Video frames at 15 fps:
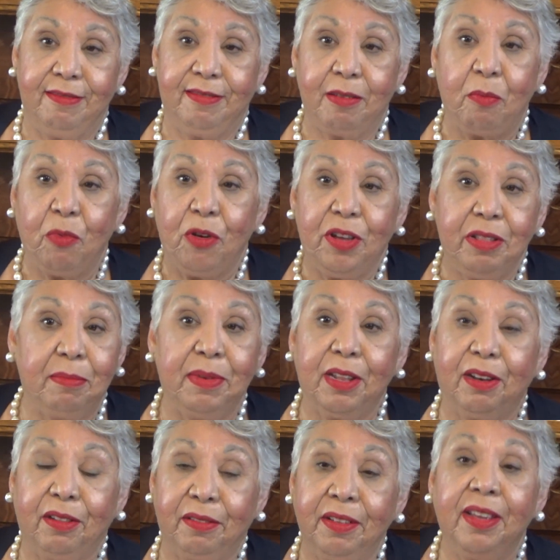somewhere in the
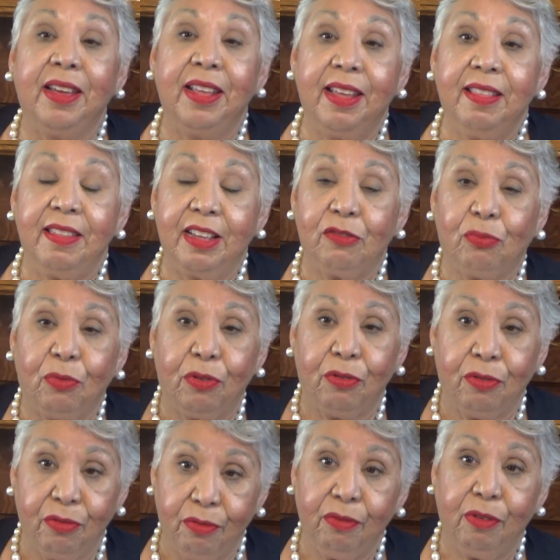middle. That's
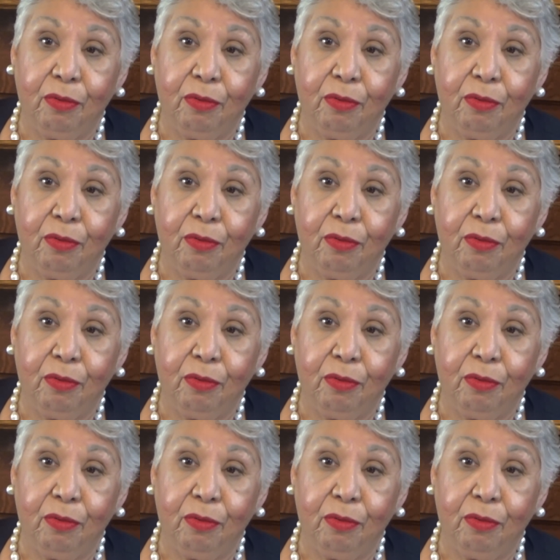where